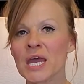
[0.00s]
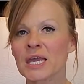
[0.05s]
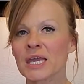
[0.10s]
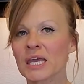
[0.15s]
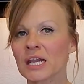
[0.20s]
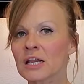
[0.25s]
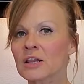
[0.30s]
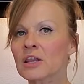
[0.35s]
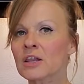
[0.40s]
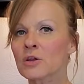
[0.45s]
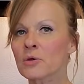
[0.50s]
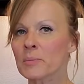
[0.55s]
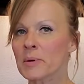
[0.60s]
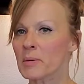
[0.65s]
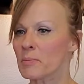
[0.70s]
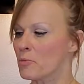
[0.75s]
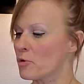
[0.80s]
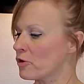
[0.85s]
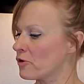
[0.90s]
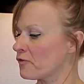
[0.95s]
get a little
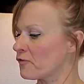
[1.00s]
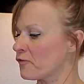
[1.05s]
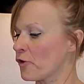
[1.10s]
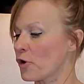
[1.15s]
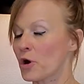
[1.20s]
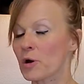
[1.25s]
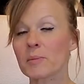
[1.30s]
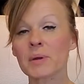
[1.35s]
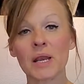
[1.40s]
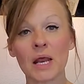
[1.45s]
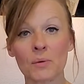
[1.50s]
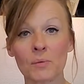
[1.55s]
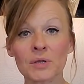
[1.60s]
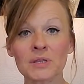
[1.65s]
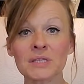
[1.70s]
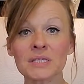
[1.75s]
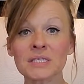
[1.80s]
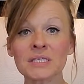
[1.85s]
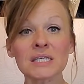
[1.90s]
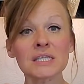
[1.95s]
bit more firm, and I want
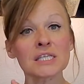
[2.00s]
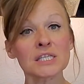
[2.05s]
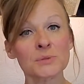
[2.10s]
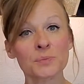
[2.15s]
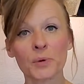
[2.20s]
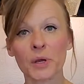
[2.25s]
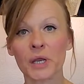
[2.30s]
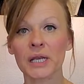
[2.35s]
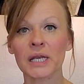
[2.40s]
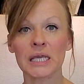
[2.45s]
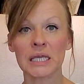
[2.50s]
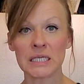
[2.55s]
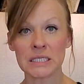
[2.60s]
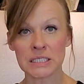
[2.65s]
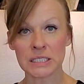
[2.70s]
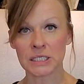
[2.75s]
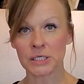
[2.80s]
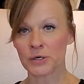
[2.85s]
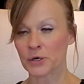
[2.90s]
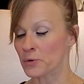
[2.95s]
this to spread
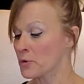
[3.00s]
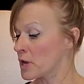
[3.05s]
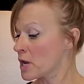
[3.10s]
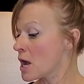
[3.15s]
easier.